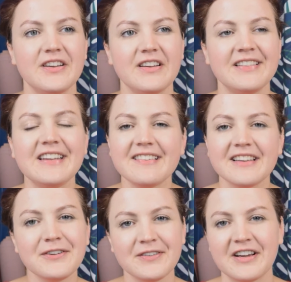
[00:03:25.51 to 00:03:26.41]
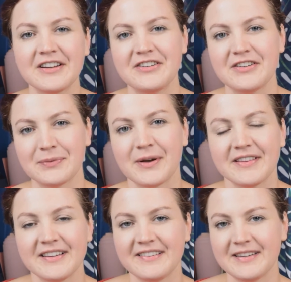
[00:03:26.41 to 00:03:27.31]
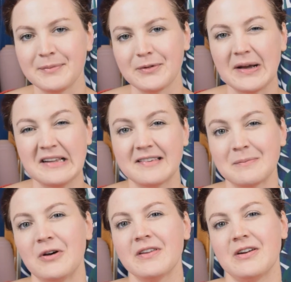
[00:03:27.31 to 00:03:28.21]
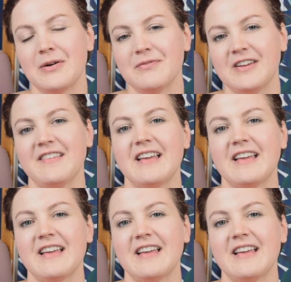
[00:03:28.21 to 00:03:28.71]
These little touches, while they seem quite small and obvious,